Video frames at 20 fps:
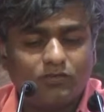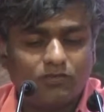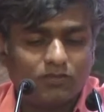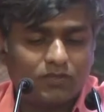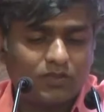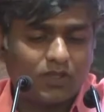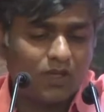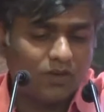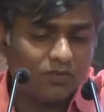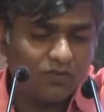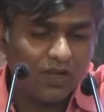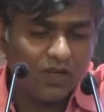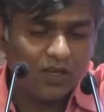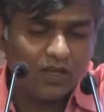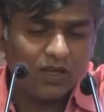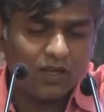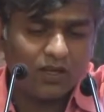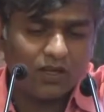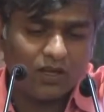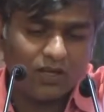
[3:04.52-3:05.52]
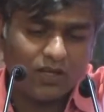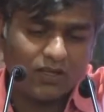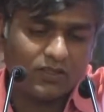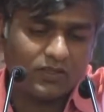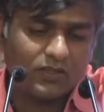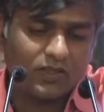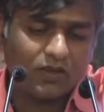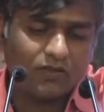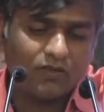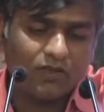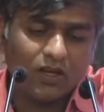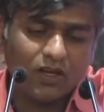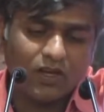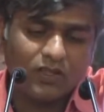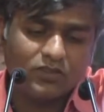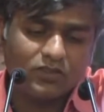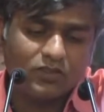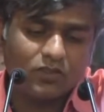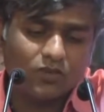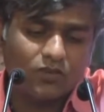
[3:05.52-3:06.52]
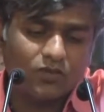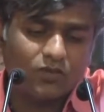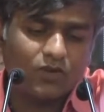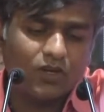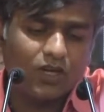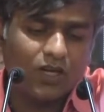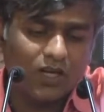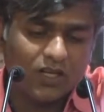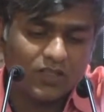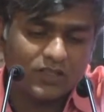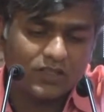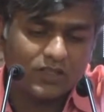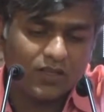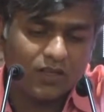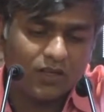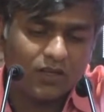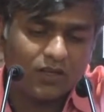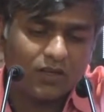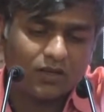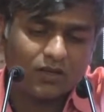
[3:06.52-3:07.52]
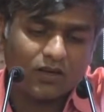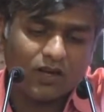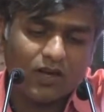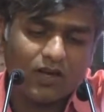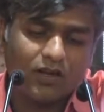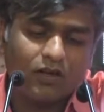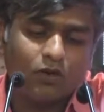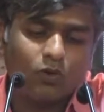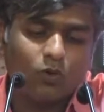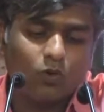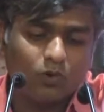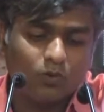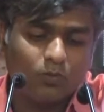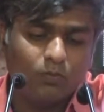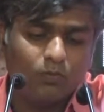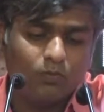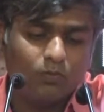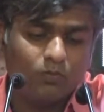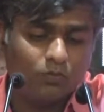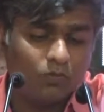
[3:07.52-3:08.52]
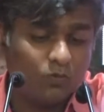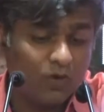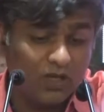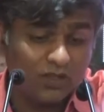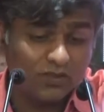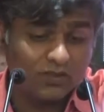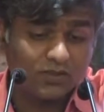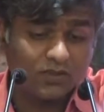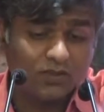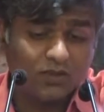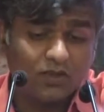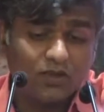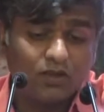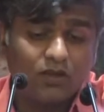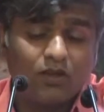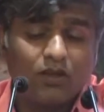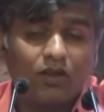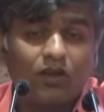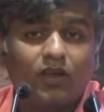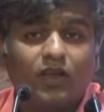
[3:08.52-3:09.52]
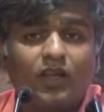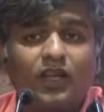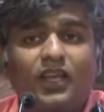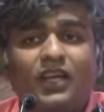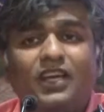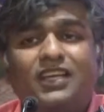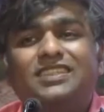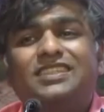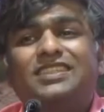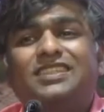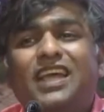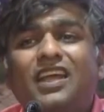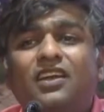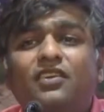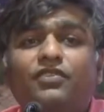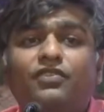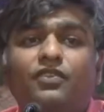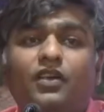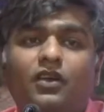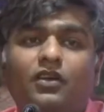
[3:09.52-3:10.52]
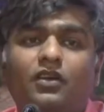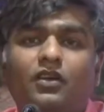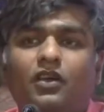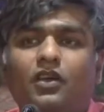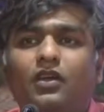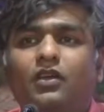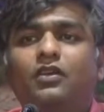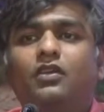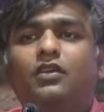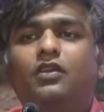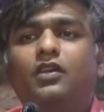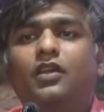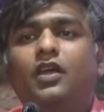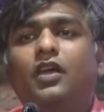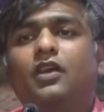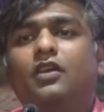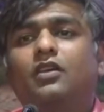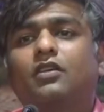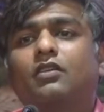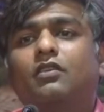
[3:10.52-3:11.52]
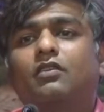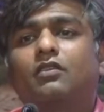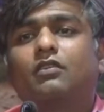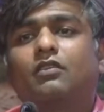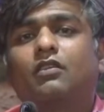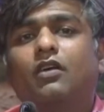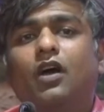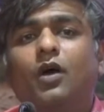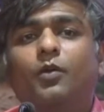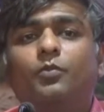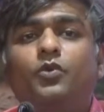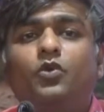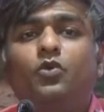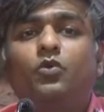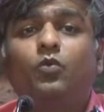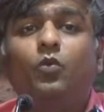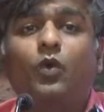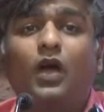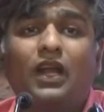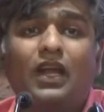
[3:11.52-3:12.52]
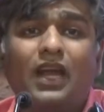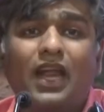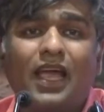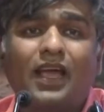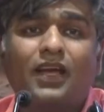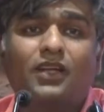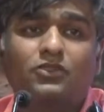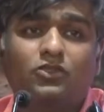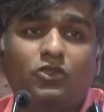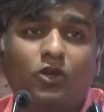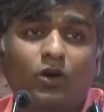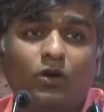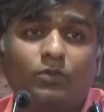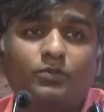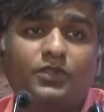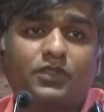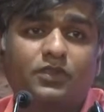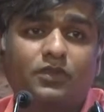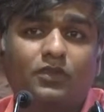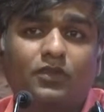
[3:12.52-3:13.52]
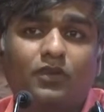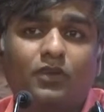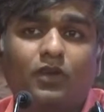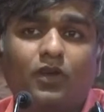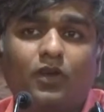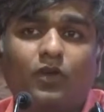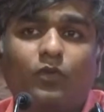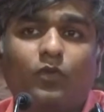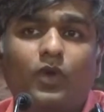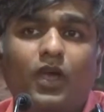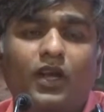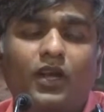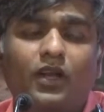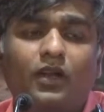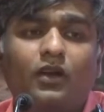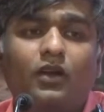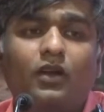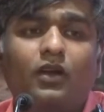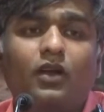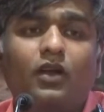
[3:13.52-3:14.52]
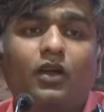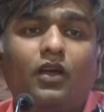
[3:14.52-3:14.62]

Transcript: survey and surveillance of real estate and roadways in itself can again create up to 1 lakh jobs wherein